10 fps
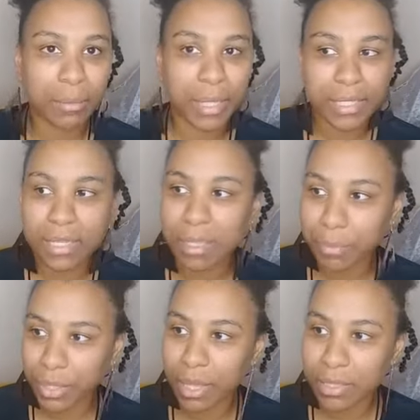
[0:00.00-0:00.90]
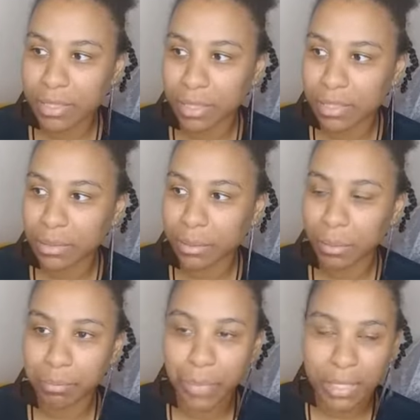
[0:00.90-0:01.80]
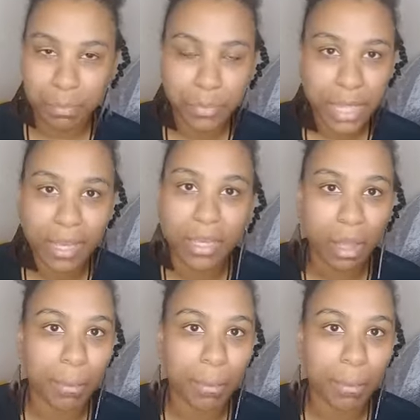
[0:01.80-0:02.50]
Is there something else that's taking up